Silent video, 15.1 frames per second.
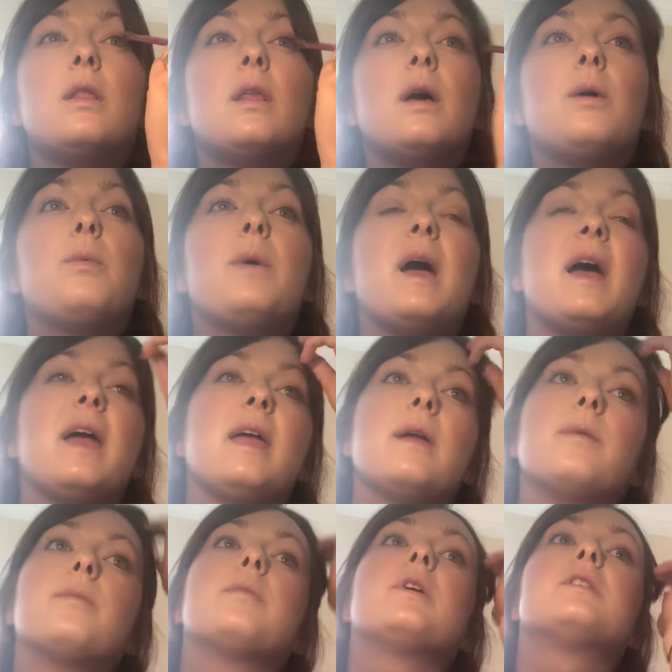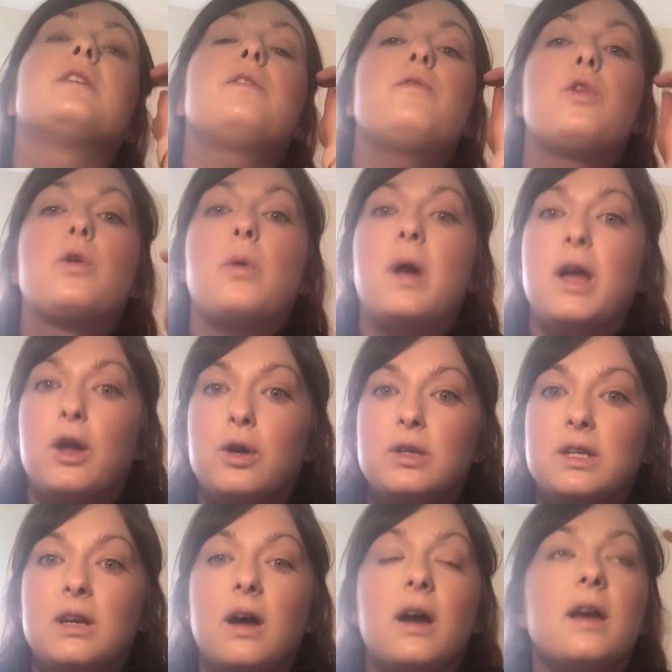That way, because I've got quite
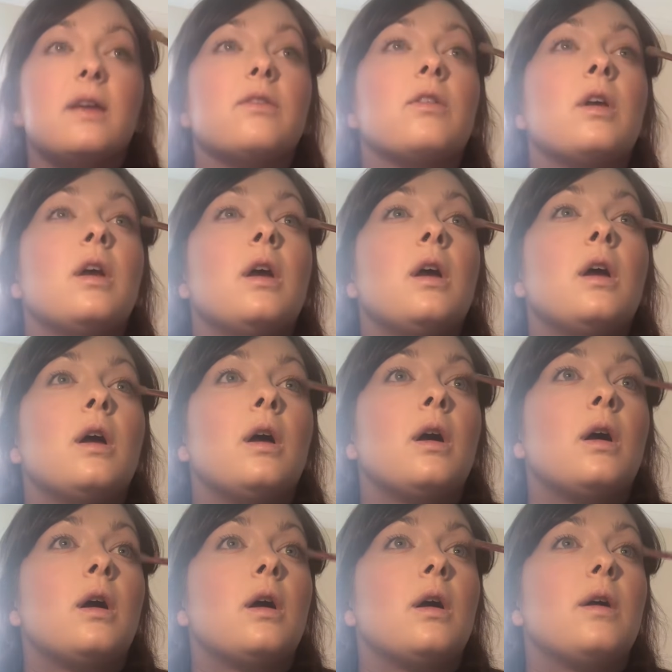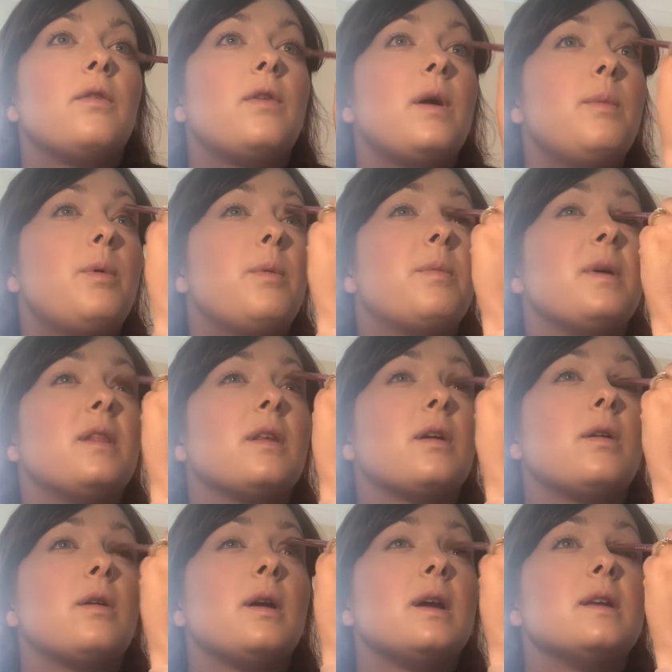hooded eyes, if I pop it in the
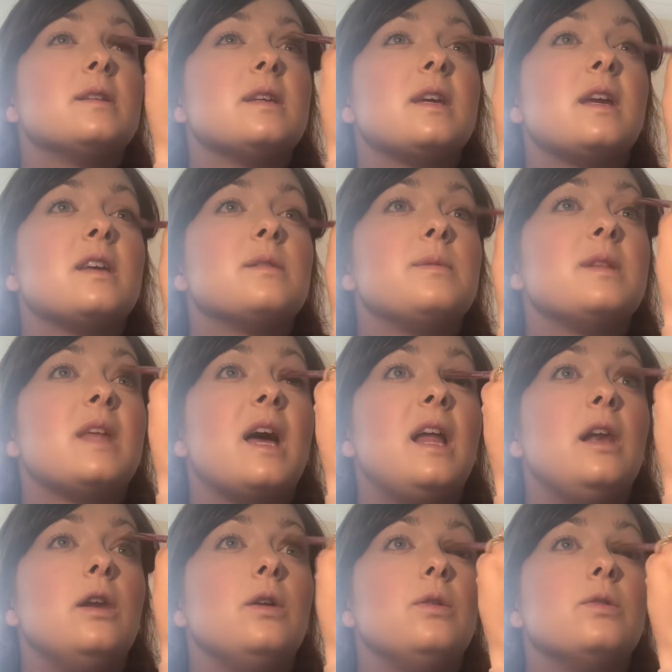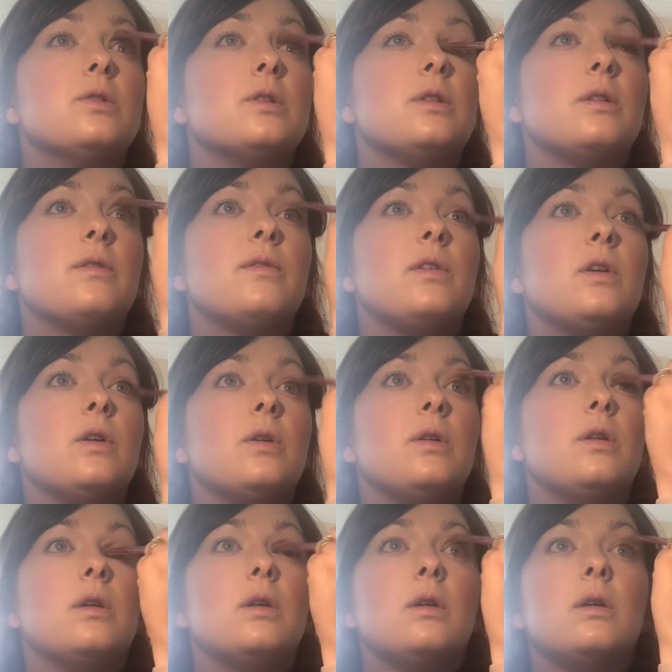crease, it gives me that illusion of a hood.